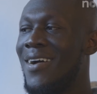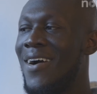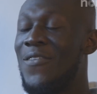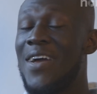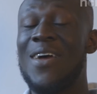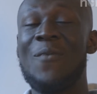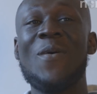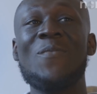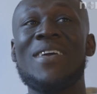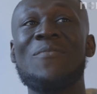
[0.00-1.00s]
And I
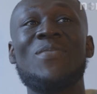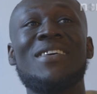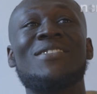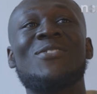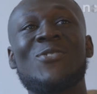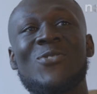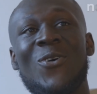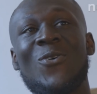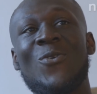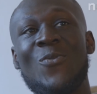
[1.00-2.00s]
remember him being
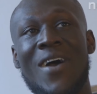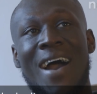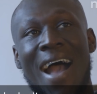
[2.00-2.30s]
so